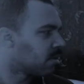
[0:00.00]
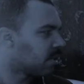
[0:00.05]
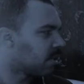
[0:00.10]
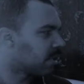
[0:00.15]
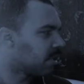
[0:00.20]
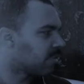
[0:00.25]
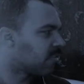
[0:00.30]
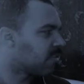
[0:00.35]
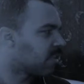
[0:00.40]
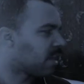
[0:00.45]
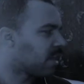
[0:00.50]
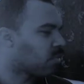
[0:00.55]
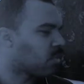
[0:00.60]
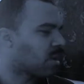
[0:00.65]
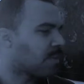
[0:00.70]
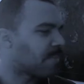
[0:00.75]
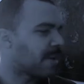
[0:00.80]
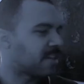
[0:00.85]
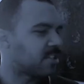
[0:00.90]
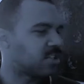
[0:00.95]
This is like one
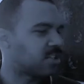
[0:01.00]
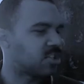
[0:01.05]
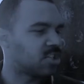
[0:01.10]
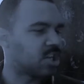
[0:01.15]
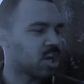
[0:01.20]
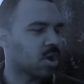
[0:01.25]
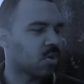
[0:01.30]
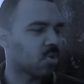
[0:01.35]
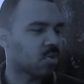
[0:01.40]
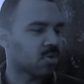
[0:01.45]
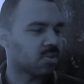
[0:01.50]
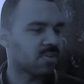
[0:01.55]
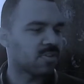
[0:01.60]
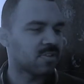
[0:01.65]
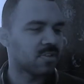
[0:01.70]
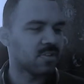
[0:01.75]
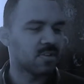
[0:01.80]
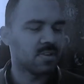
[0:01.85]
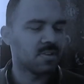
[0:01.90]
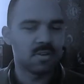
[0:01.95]
of my jokes.